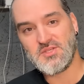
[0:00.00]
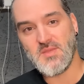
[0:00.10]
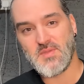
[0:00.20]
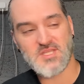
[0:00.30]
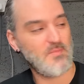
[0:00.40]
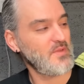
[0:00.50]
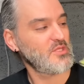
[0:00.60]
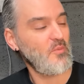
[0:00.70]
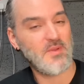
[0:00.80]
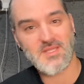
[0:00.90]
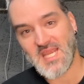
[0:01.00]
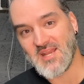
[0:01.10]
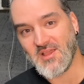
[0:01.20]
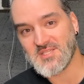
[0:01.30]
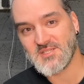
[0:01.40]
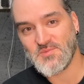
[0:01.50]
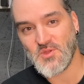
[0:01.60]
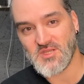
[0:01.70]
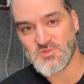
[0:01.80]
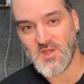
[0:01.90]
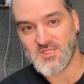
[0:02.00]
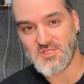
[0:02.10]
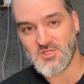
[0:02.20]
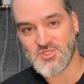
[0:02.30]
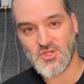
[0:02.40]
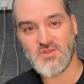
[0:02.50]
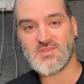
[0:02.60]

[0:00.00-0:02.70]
Doppy Dino is going to be on its way to you soon.